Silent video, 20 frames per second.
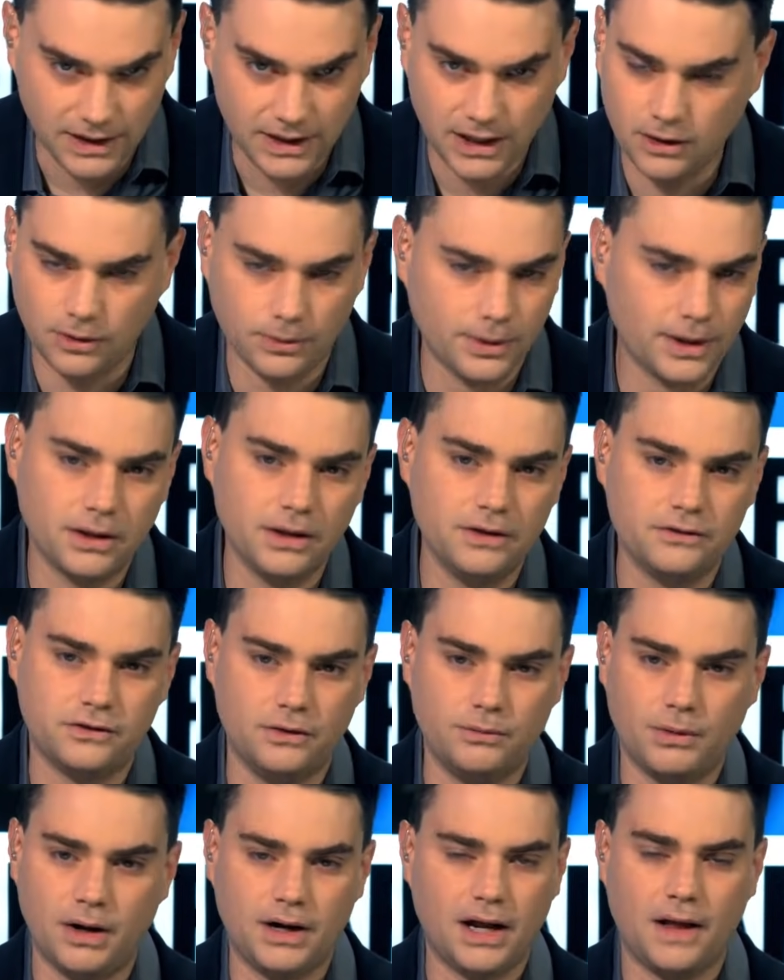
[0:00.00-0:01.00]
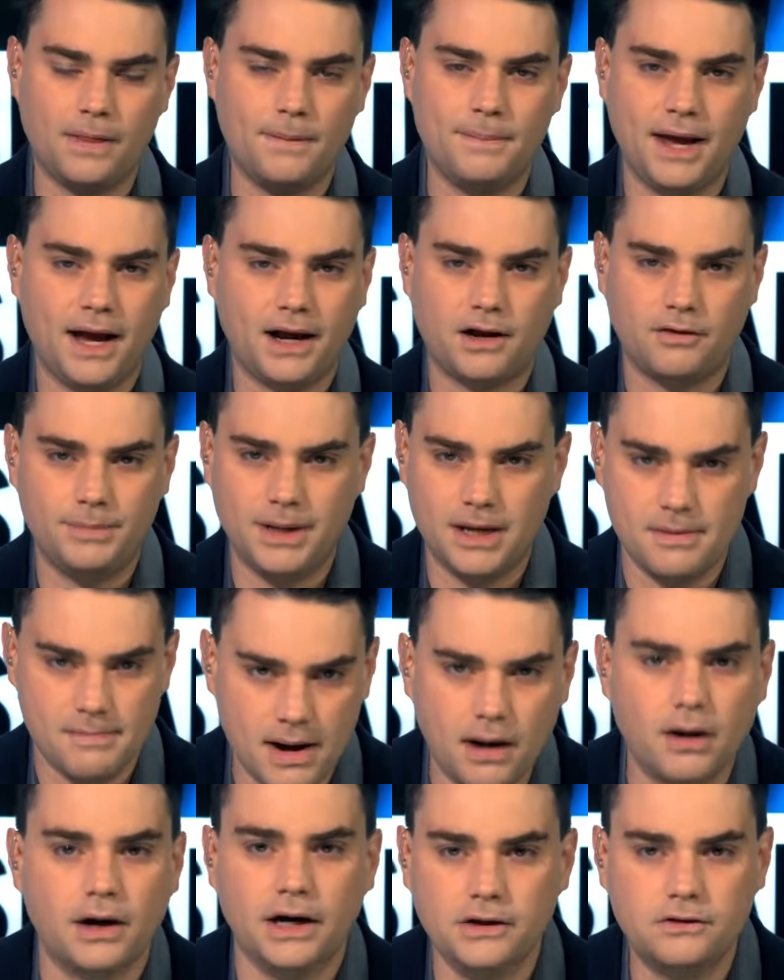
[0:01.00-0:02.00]
and Hillary Clinton running on the back of being
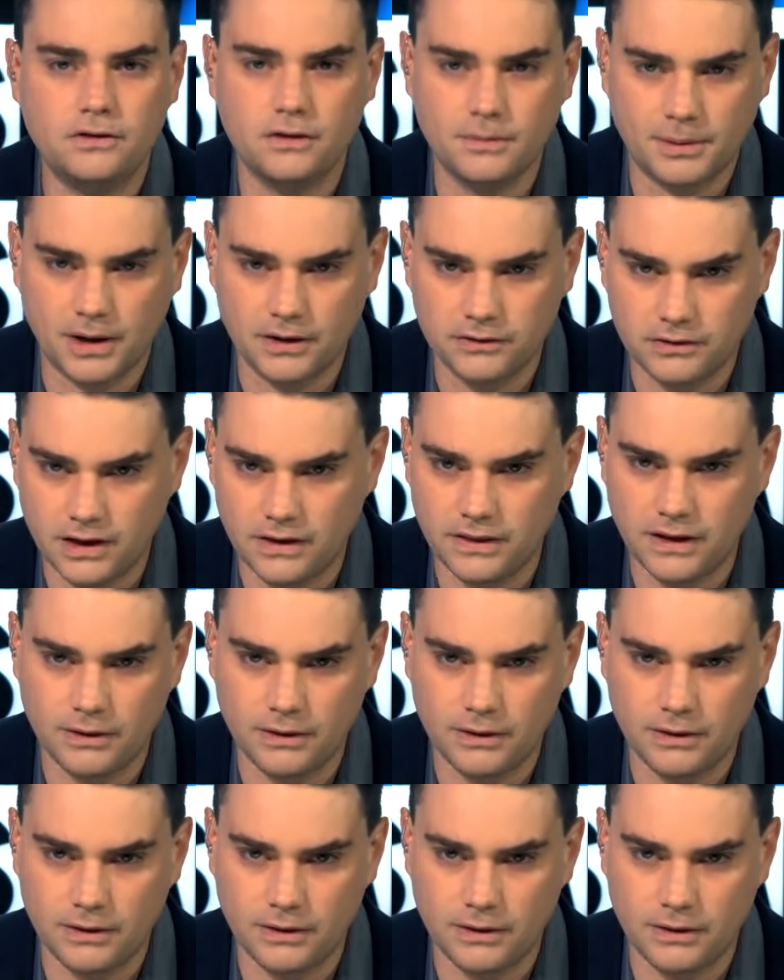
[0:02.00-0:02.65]
married to the president